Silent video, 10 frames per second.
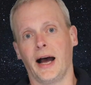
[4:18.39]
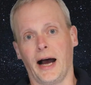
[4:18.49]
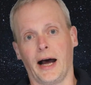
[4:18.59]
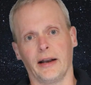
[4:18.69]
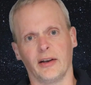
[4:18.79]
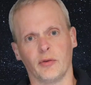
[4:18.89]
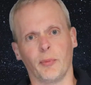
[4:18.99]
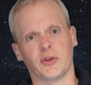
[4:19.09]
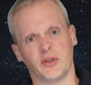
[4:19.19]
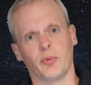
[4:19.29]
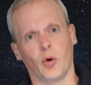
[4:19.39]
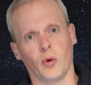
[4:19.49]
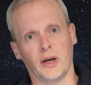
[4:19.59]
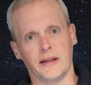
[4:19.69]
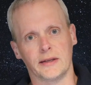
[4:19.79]
and most
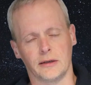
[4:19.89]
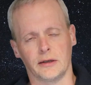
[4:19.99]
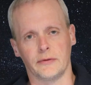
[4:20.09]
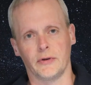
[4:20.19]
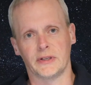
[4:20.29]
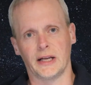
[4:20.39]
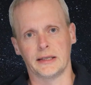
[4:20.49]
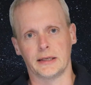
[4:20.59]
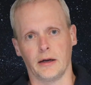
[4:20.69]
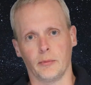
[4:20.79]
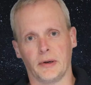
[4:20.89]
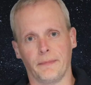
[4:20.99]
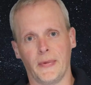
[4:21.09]
importantly, the size of your telescope.